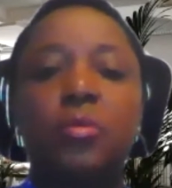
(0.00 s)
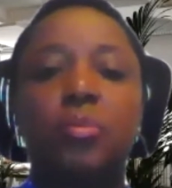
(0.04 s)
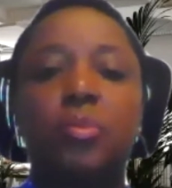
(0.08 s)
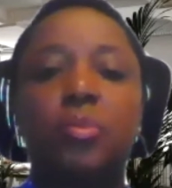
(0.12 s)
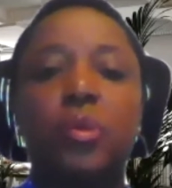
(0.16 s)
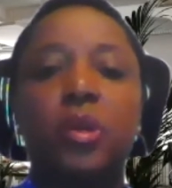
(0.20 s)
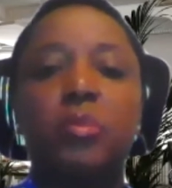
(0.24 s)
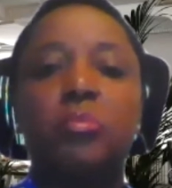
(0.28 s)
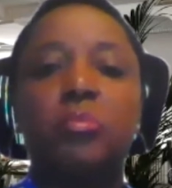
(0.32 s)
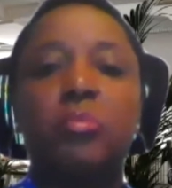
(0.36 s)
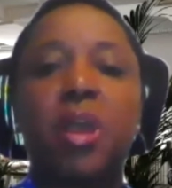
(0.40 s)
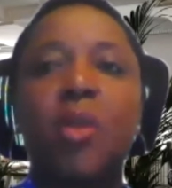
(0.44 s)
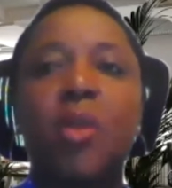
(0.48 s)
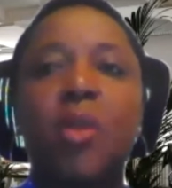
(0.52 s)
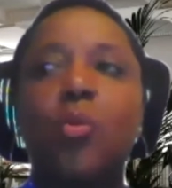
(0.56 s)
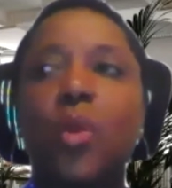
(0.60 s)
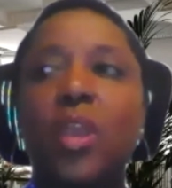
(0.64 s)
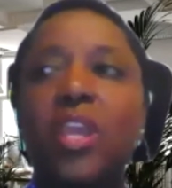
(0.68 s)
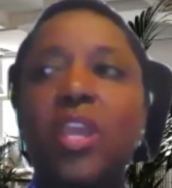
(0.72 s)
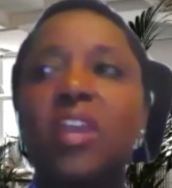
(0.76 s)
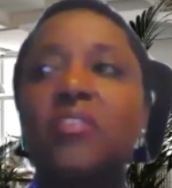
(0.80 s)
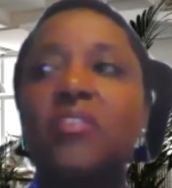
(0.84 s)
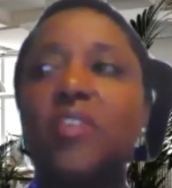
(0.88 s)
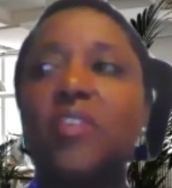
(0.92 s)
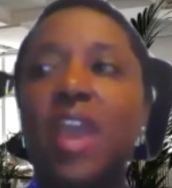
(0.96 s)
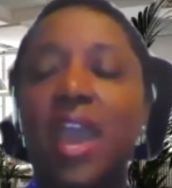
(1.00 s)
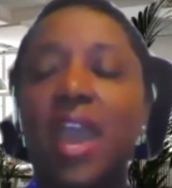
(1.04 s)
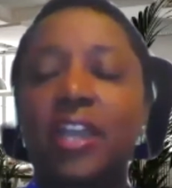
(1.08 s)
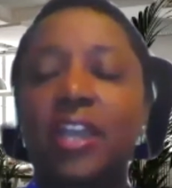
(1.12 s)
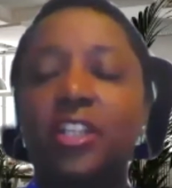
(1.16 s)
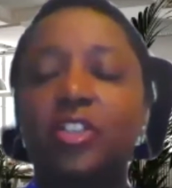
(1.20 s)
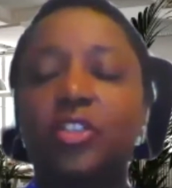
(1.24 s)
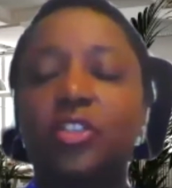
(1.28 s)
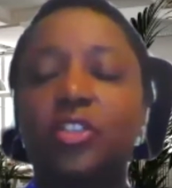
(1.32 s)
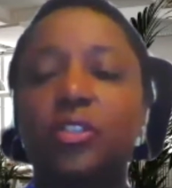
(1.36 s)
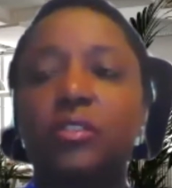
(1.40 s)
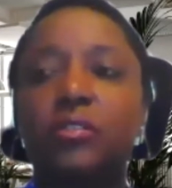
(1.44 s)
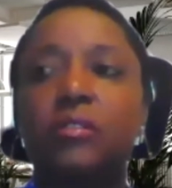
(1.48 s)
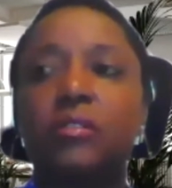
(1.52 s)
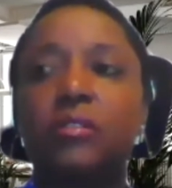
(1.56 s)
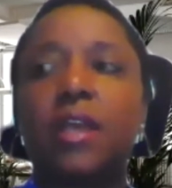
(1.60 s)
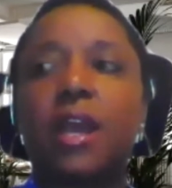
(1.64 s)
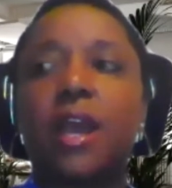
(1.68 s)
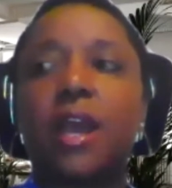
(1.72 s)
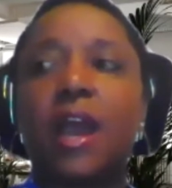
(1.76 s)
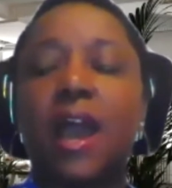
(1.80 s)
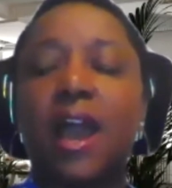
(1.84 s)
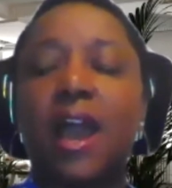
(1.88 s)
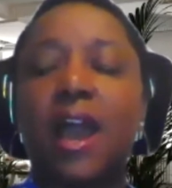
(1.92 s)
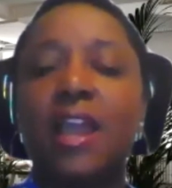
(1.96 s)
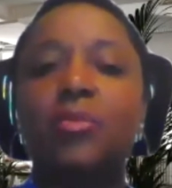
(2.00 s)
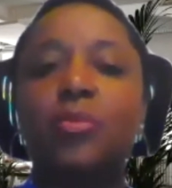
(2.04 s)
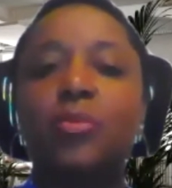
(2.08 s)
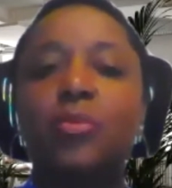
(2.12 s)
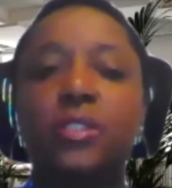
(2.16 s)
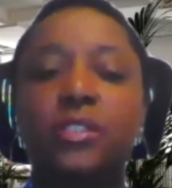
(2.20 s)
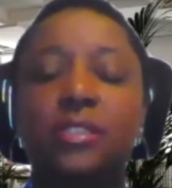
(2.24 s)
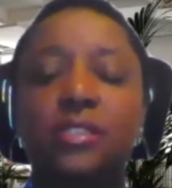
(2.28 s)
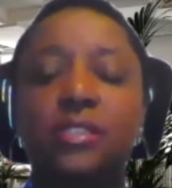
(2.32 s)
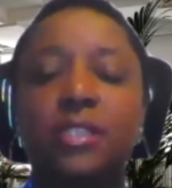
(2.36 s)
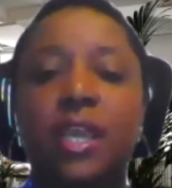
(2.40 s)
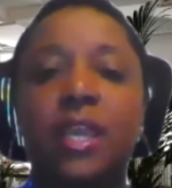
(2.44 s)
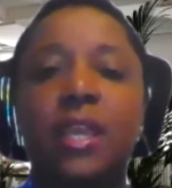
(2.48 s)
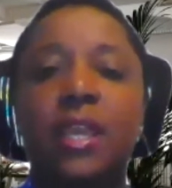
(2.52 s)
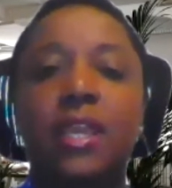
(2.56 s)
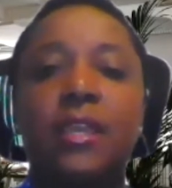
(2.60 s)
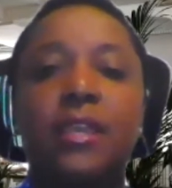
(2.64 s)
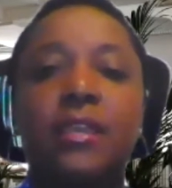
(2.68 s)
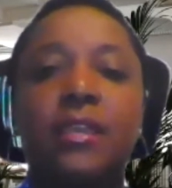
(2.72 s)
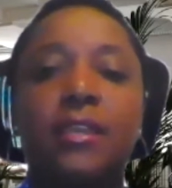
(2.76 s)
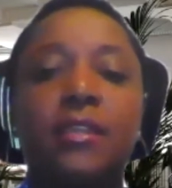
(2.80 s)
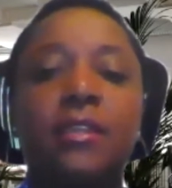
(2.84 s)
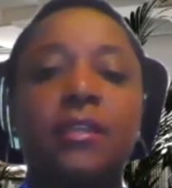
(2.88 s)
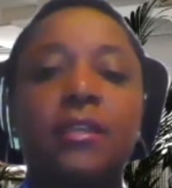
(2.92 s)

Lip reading: But by way of actions, I would say